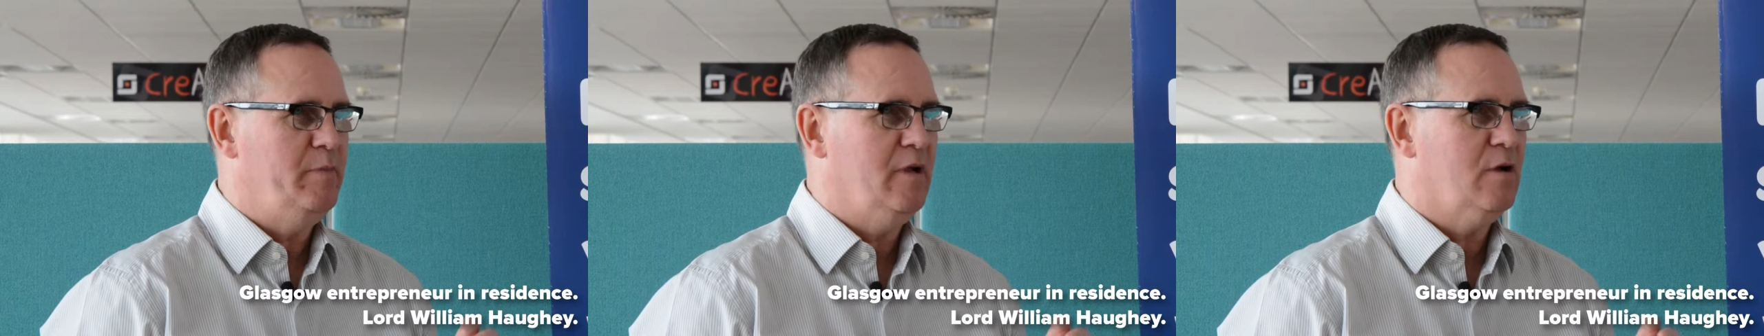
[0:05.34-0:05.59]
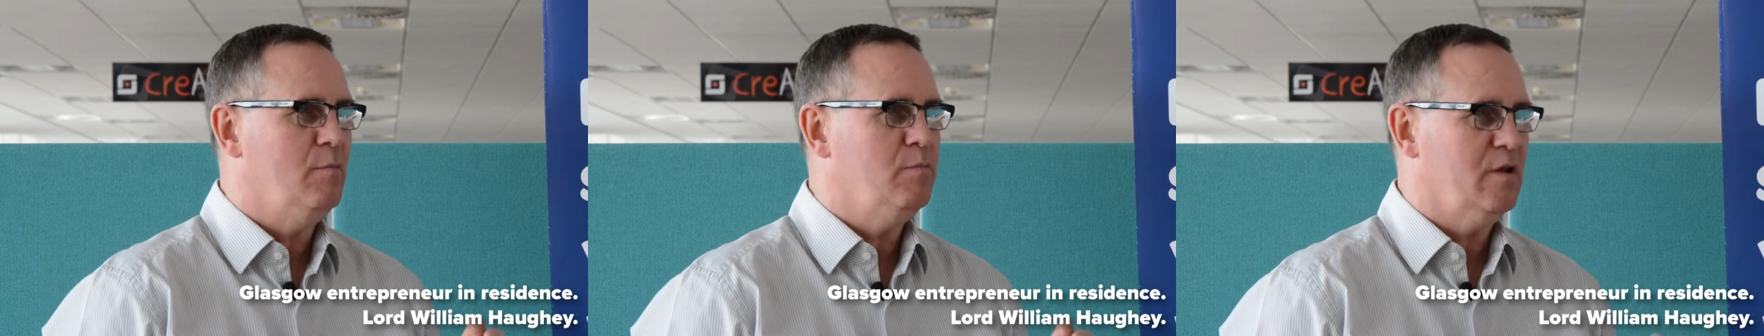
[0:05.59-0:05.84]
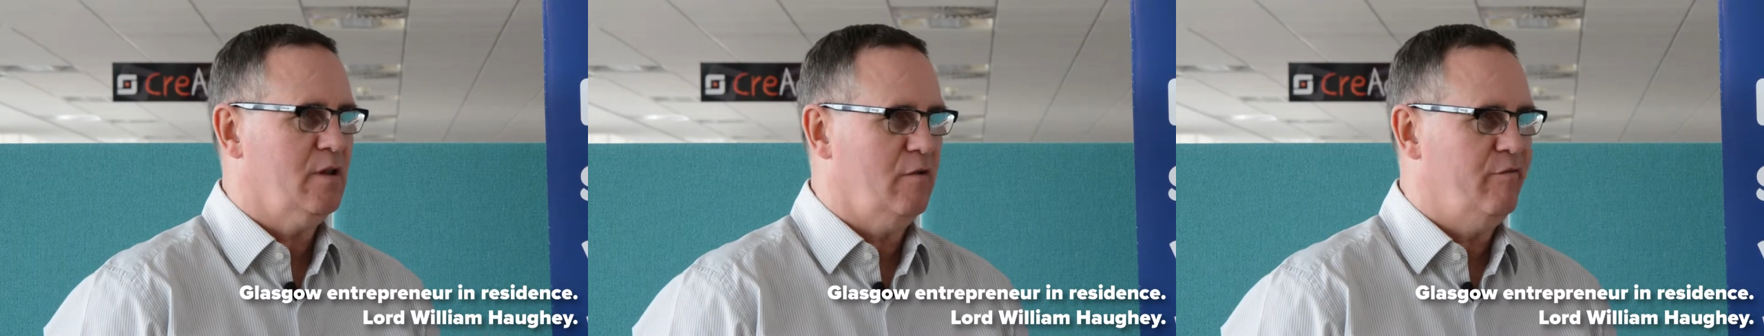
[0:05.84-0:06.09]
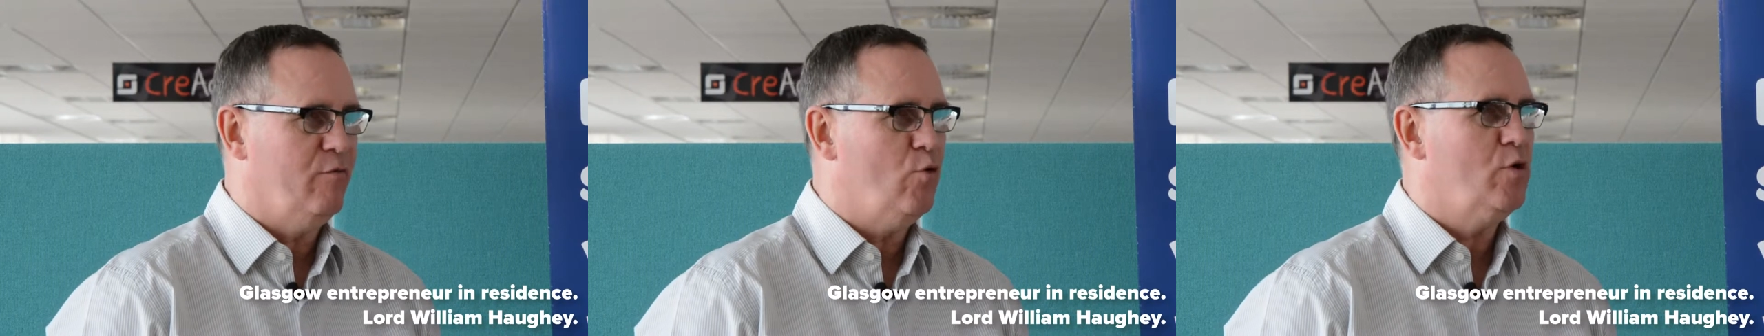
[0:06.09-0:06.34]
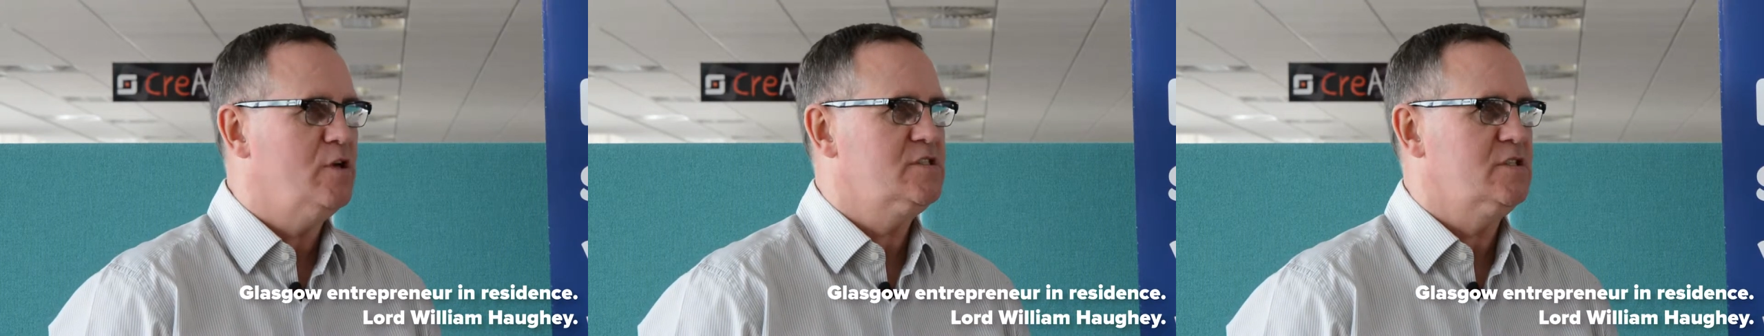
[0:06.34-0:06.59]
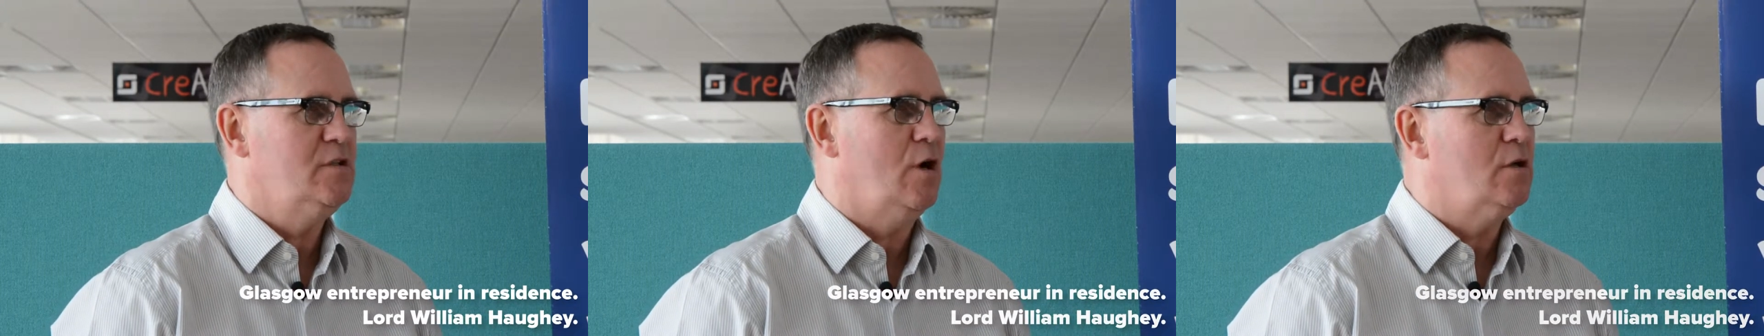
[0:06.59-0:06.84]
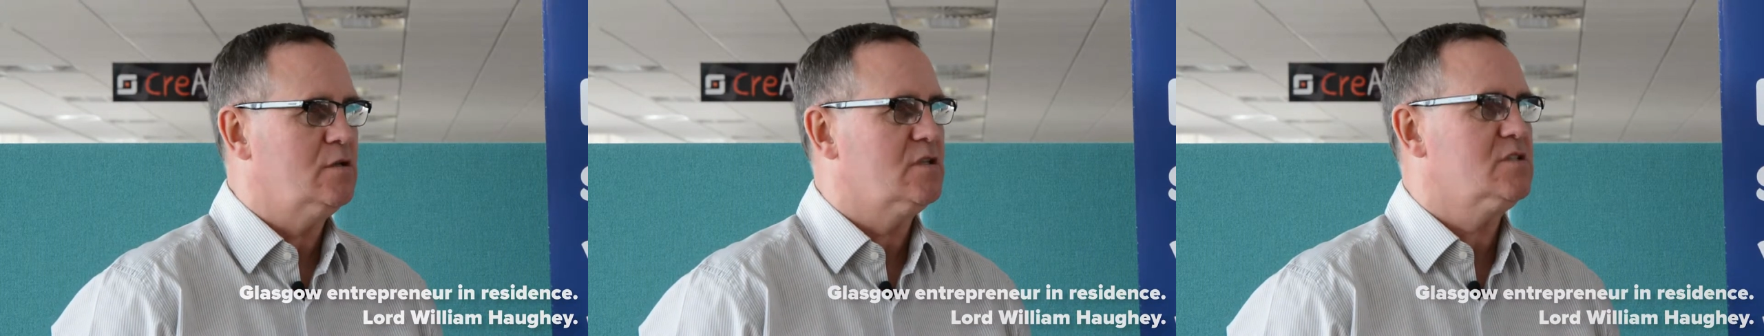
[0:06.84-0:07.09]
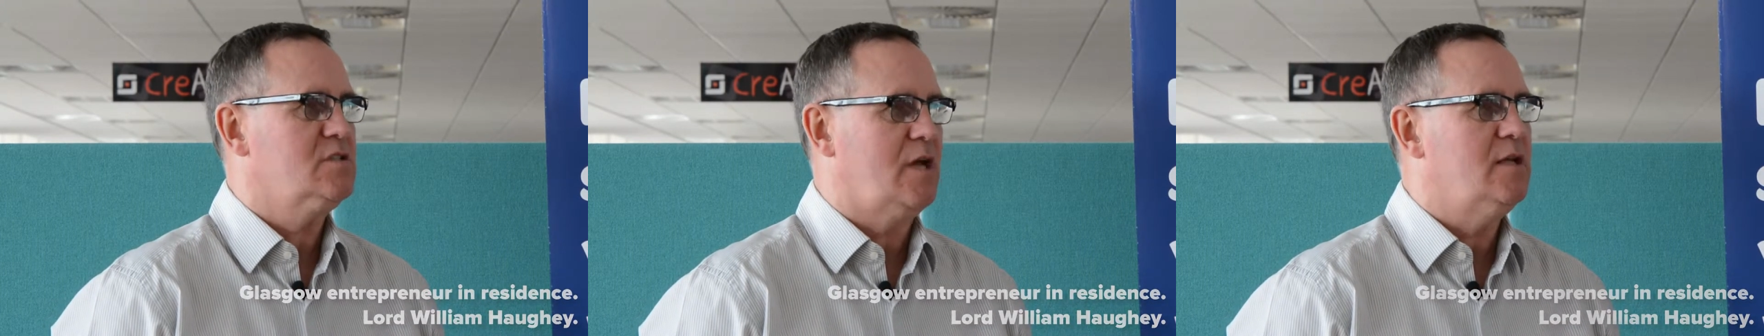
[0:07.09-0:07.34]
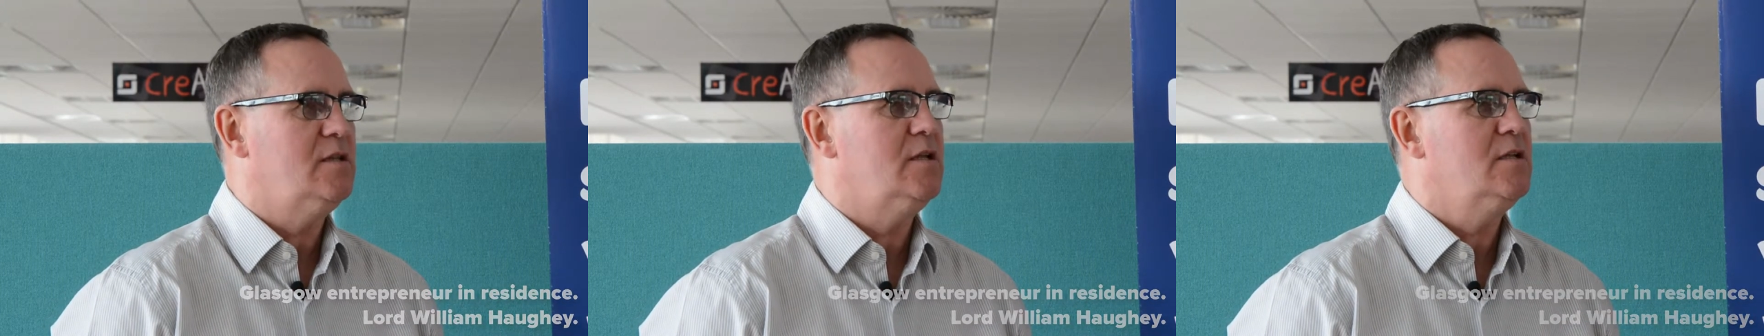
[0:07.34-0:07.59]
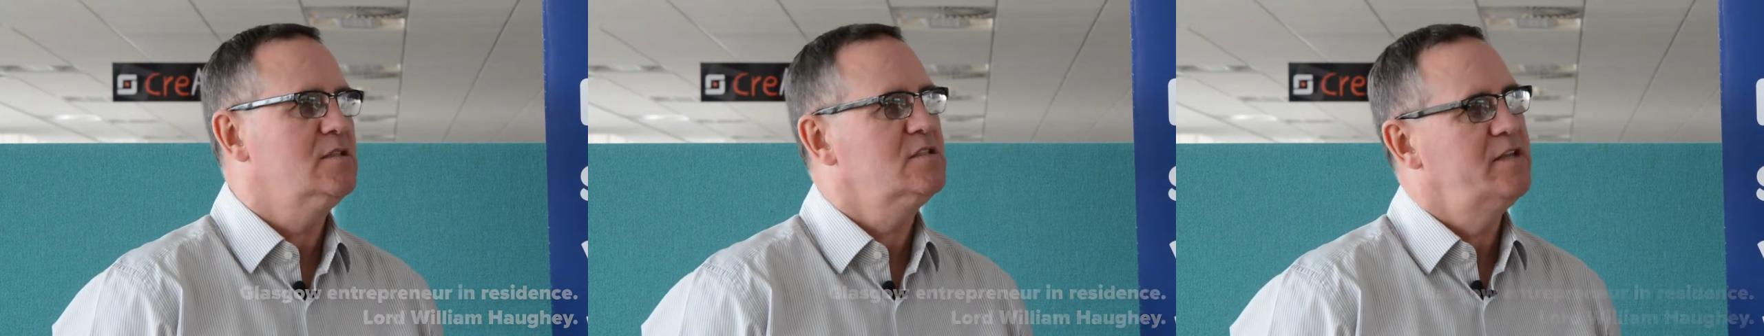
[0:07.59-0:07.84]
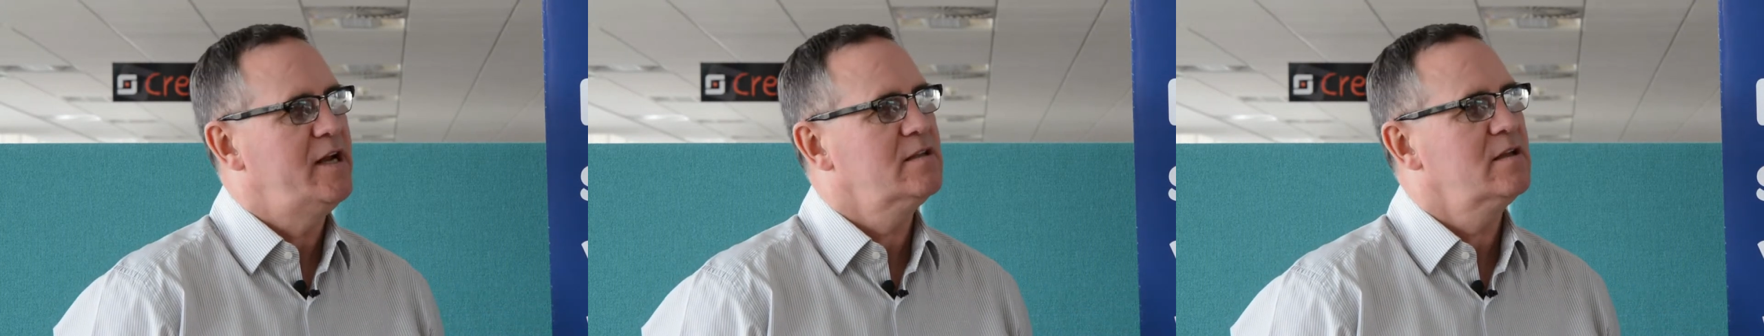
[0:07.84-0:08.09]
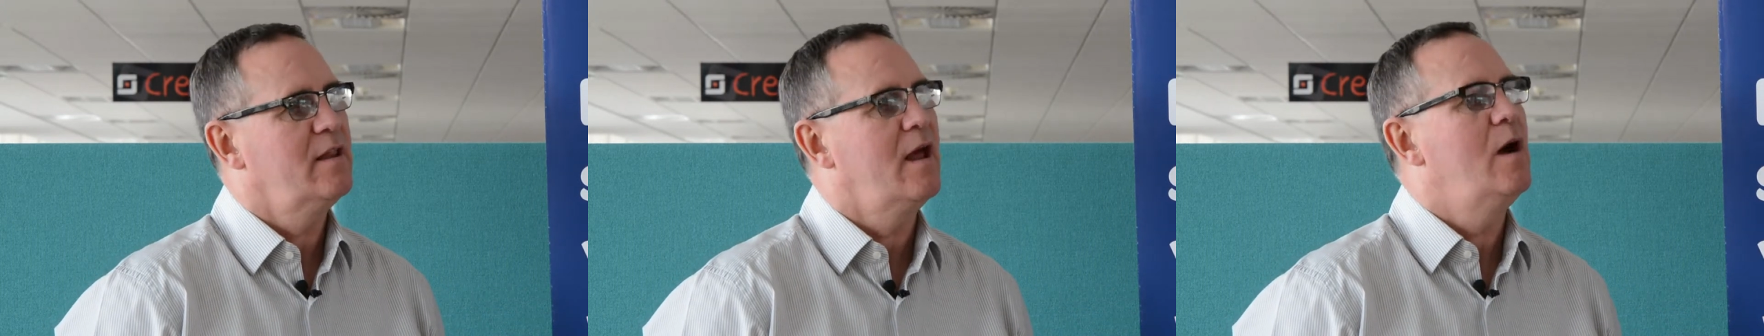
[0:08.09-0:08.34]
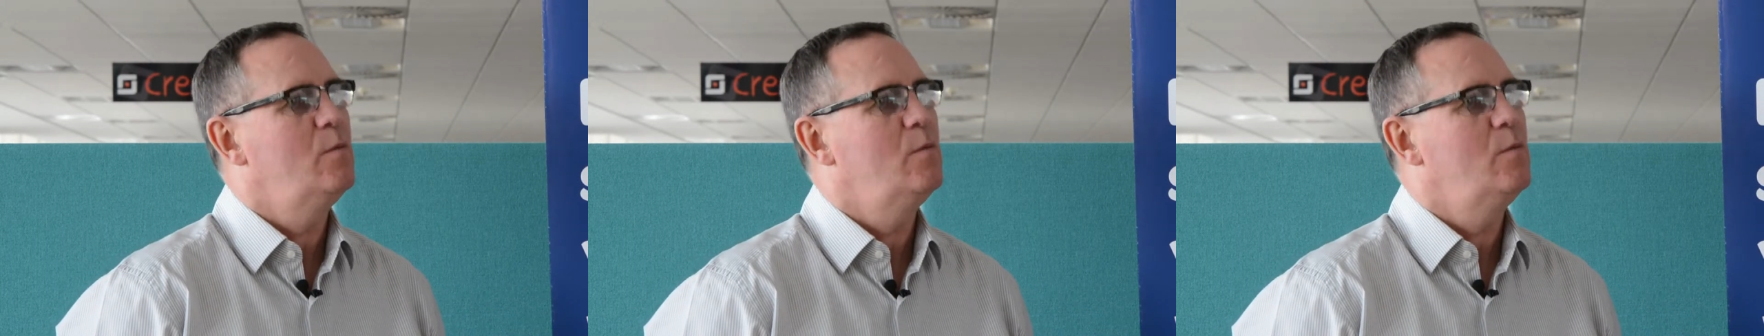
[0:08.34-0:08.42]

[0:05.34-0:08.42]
being completely focused and understanding the sector that